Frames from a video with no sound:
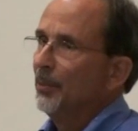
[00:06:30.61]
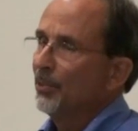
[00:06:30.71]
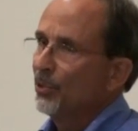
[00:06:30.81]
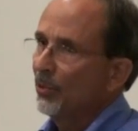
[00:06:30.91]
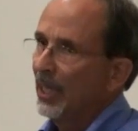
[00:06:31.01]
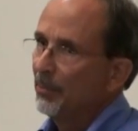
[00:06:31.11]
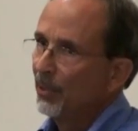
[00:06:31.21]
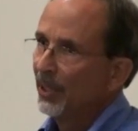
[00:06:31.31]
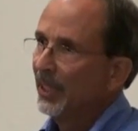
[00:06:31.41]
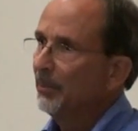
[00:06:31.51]
prescribed
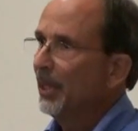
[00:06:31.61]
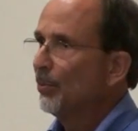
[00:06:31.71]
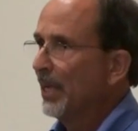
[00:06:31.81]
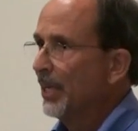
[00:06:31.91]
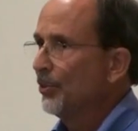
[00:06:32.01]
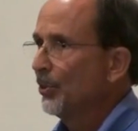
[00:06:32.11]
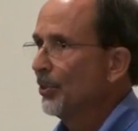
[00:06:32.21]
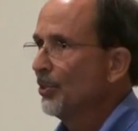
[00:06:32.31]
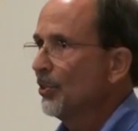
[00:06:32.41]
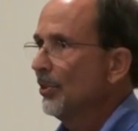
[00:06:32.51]
burning by
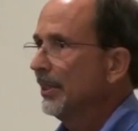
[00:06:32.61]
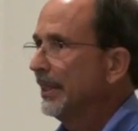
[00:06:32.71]
ranchers